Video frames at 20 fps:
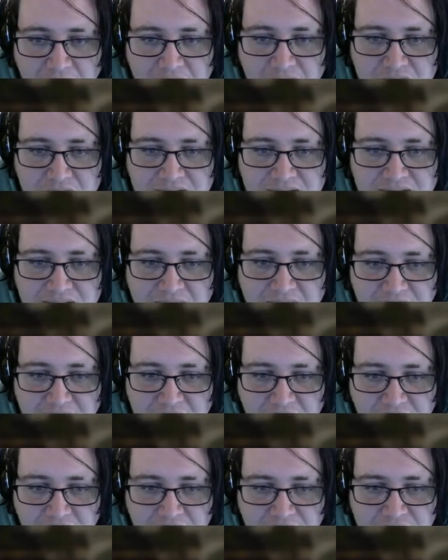
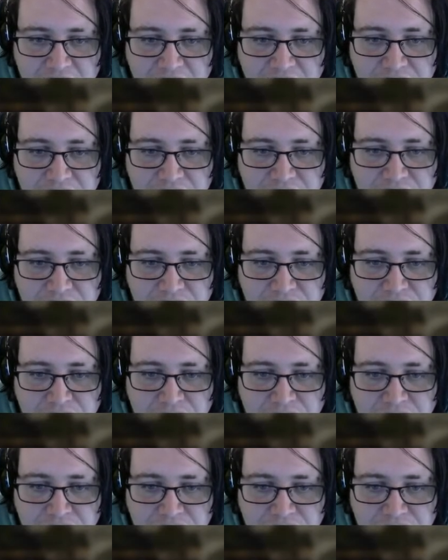
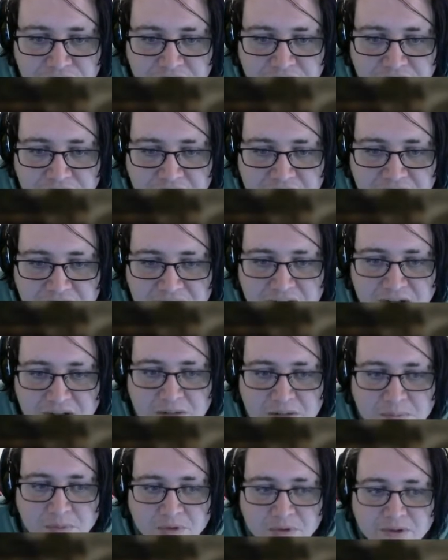750
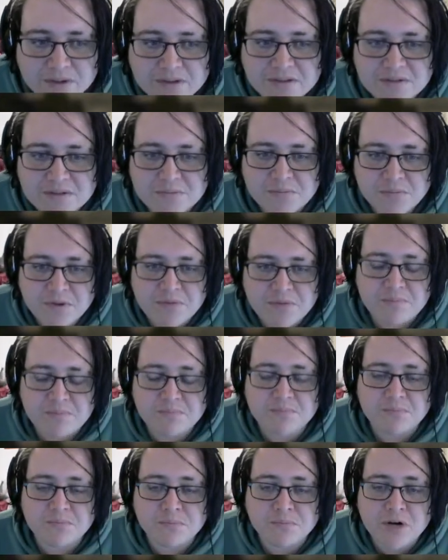research points with
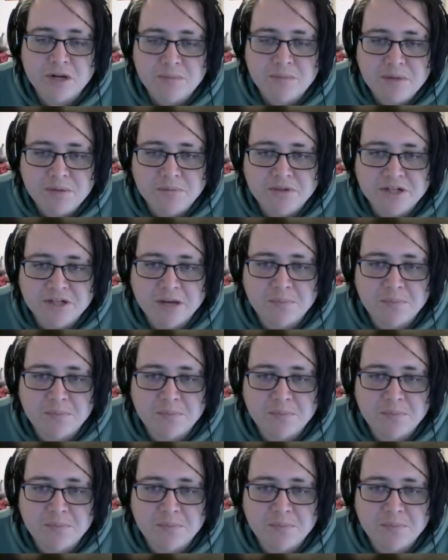premium ship,